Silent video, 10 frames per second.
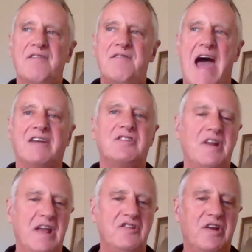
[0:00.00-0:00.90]

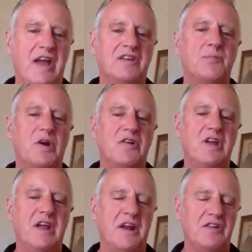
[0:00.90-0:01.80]
vaccination expert
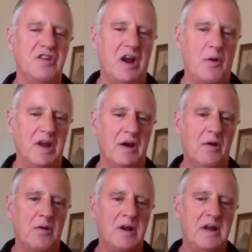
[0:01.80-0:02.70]
in Ontario.